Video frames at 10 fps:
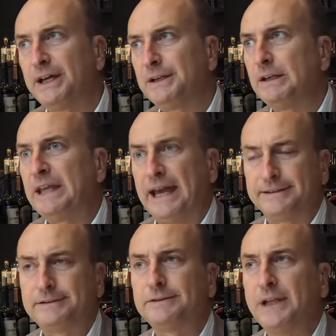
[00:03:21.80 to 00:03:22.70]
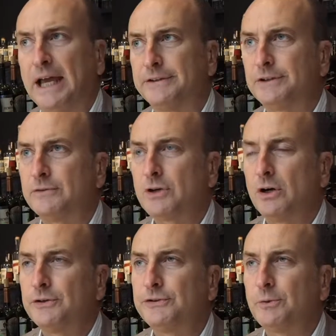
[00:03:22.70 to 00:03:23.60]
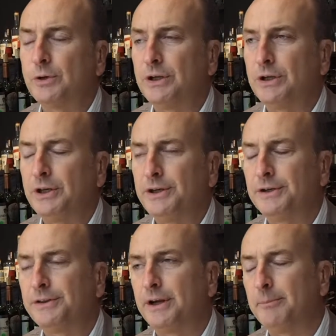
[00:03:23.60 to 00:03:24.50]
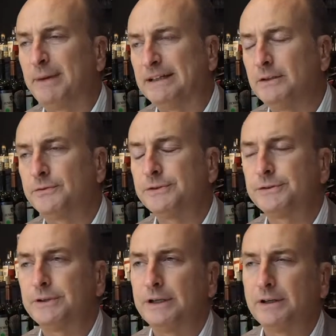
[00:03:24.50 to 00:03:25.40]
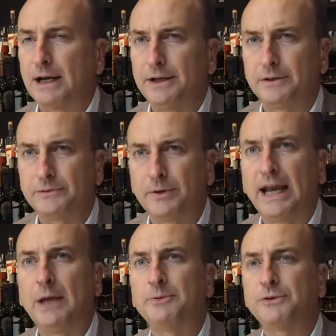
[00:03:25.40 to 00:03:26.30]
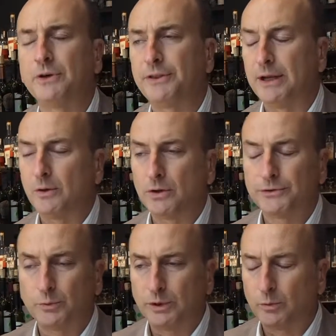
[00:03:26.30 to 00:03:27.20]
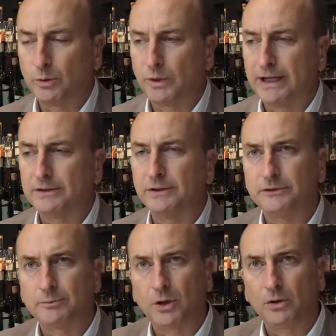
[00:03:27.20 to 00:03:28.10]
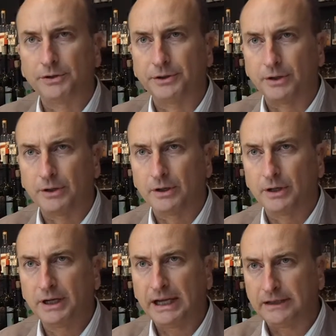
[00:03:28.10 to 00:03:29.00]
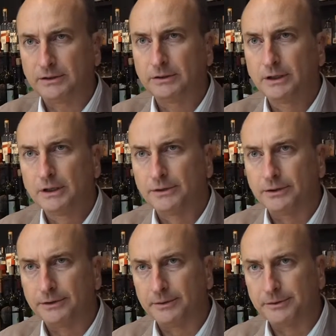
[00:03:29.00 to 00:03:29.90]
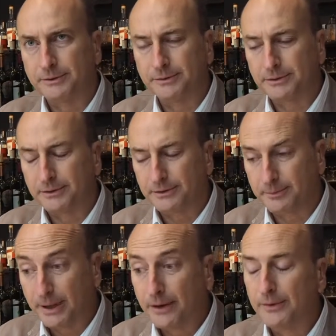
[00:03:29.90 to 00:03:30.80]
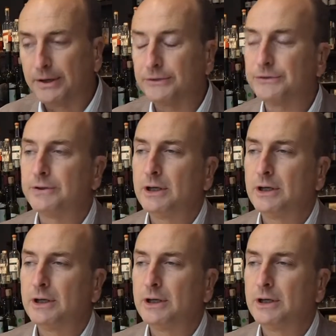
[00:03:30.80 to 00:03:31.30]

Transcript: Yes, of course. Here there are many differences in kind of grapes. Then also we wait this mold heat the berries.